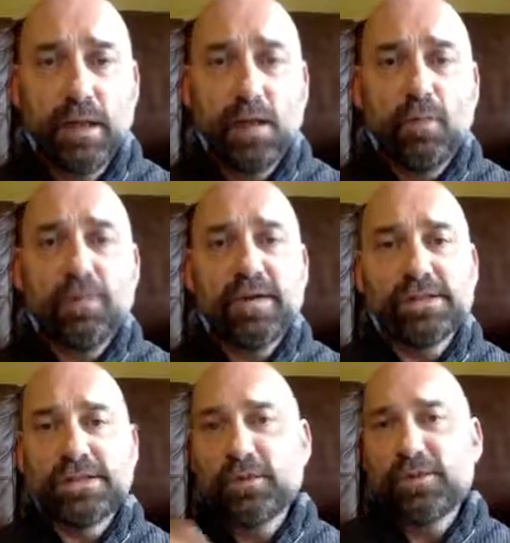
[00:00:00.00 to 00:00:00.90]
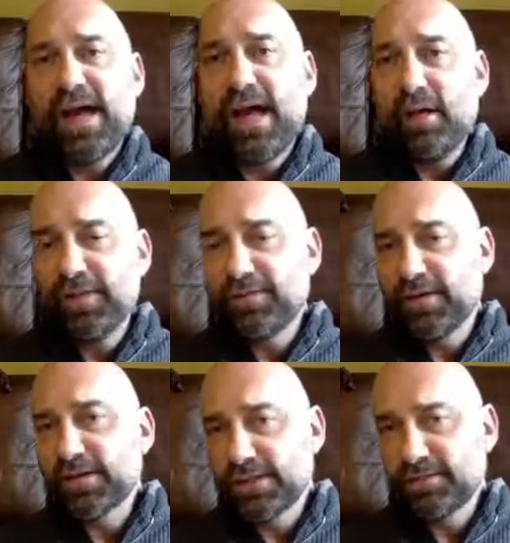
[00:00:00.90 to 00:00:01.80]
Well, first of all, the healthy
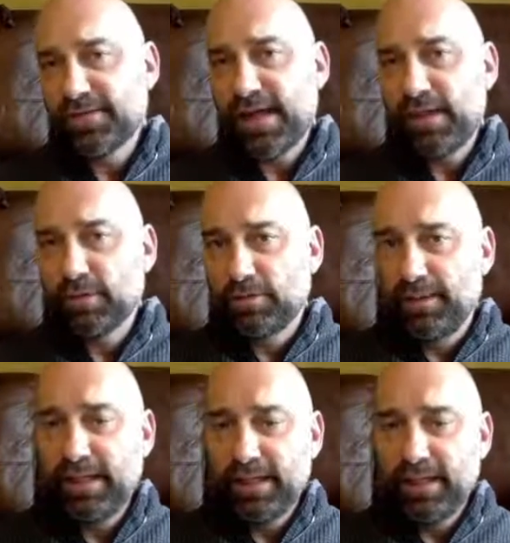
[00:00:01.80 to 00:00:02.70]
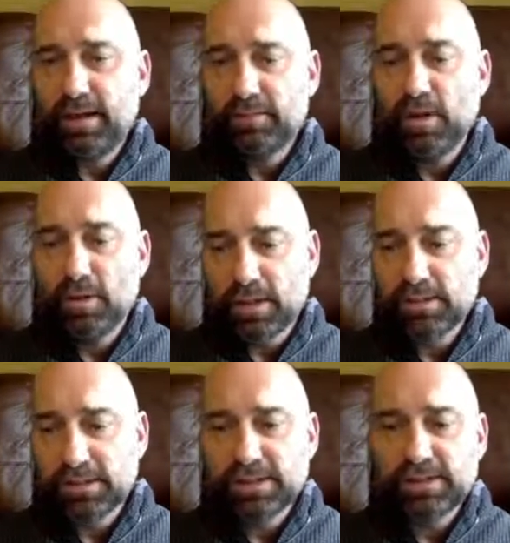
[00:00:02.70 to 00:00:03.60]
version of that would be I'm not
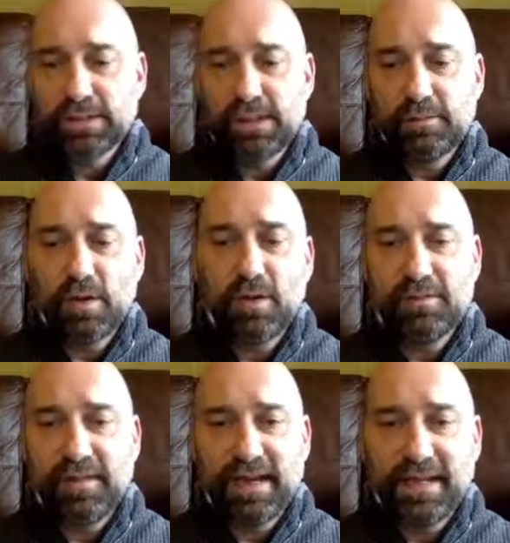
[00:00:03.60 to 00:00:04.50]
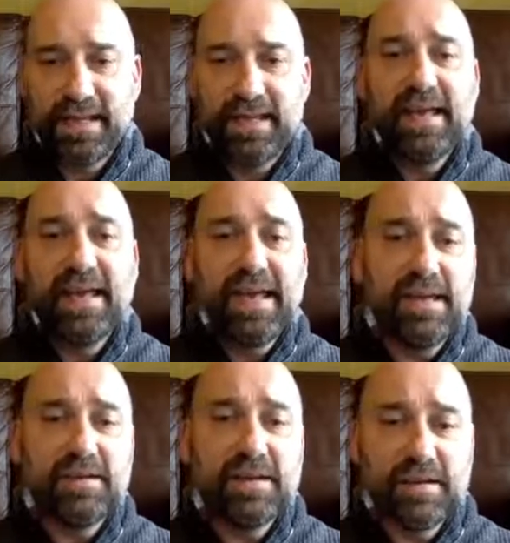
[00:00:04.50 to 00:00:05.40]
useless and I'm not a failure.
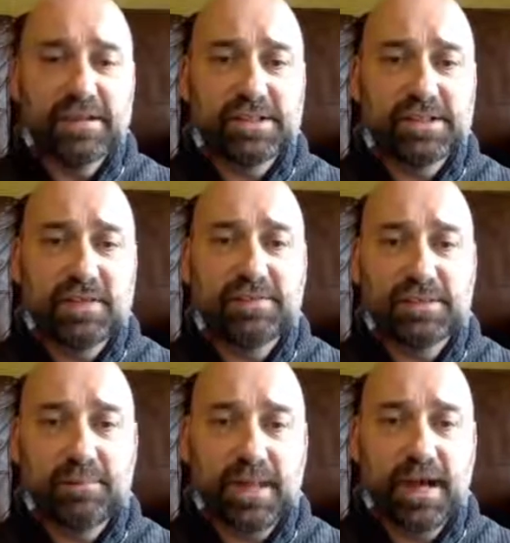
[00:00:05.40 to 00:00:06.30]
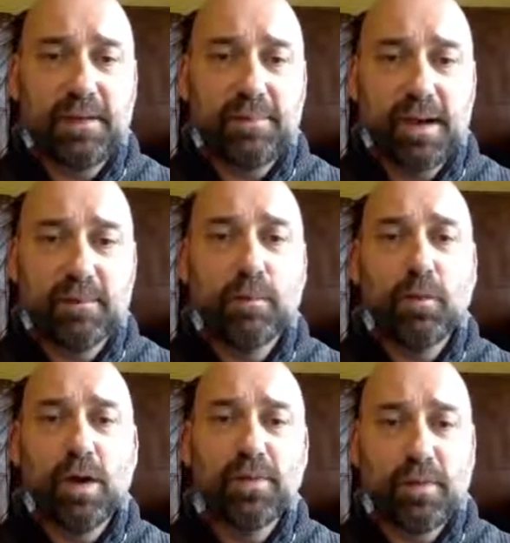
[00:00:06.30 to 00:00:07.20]
Even if I stuff something up, I'm a
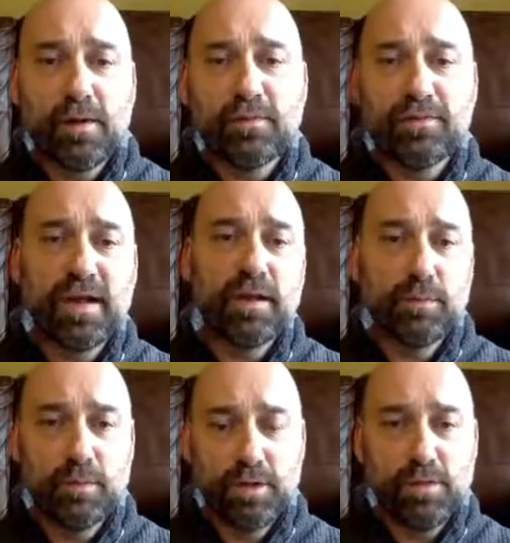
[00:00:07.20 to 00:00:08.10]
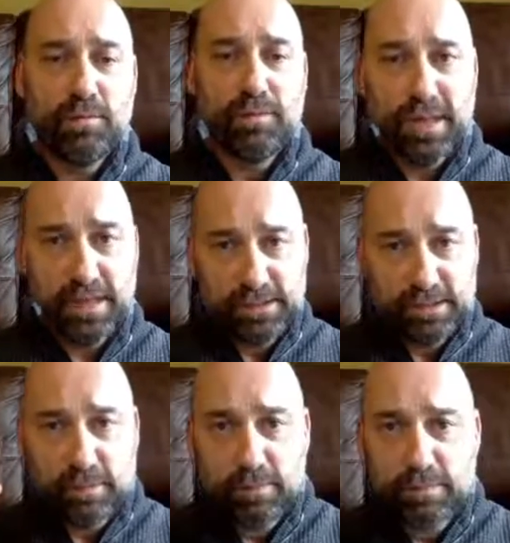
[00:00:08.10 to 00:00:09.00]
worthwhile, fallible human being.
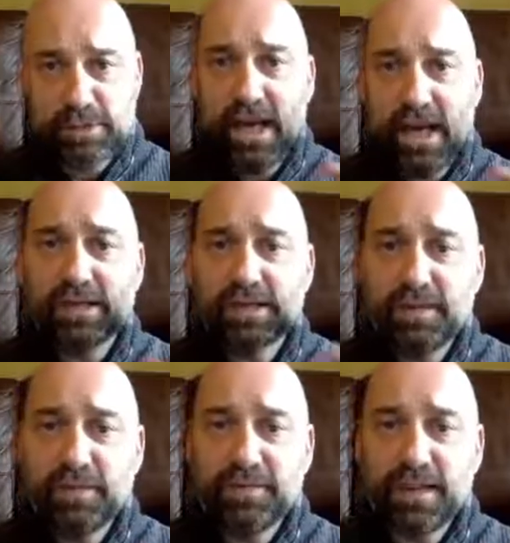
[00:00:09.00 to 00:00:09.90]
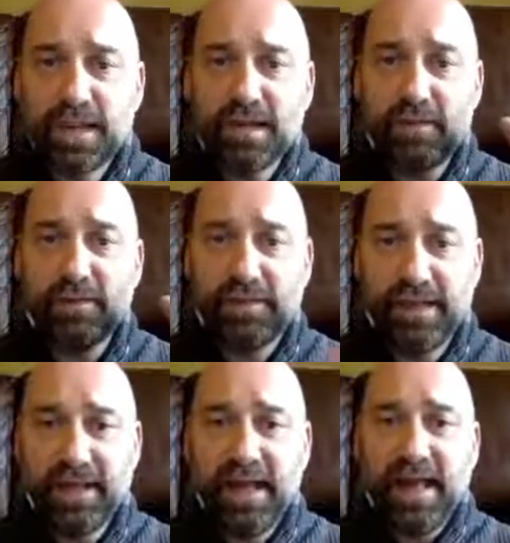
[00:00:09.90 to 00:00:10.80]
So we would challenge both the
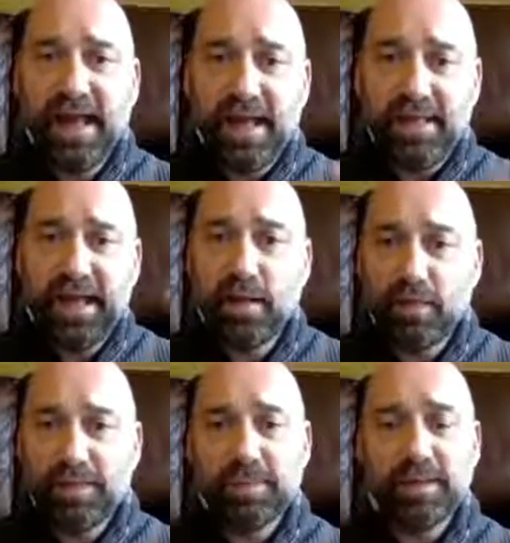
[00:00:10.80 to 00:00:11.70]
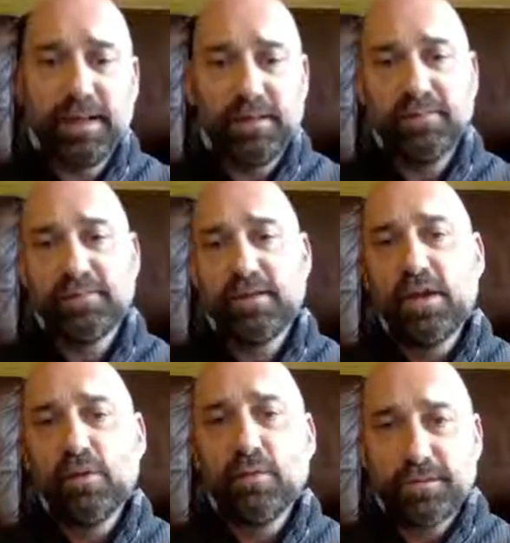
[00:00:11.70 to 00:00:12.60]
unhealthy and the healthy belief
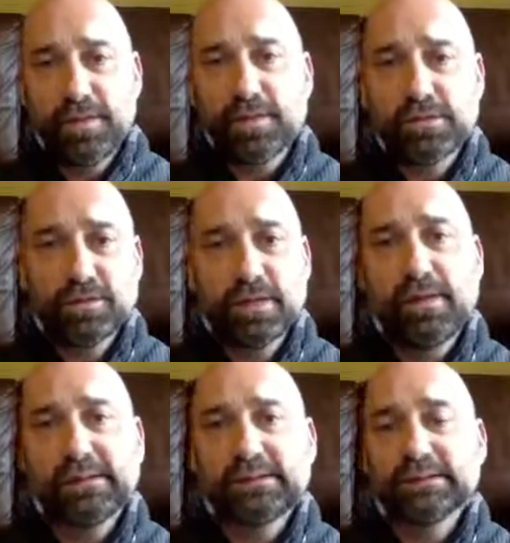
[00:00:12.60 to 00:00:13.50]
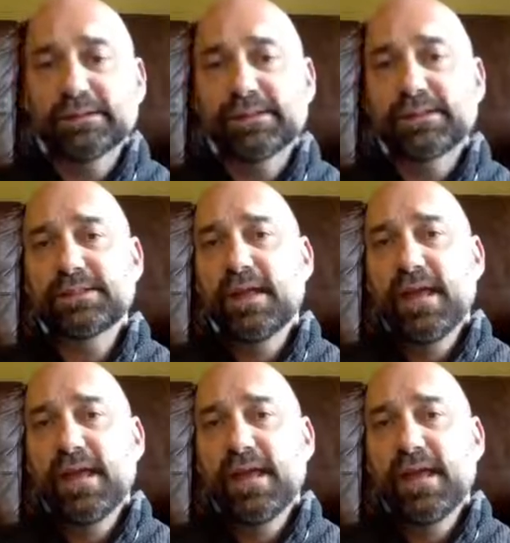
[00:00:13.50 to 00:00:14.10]
with those three questions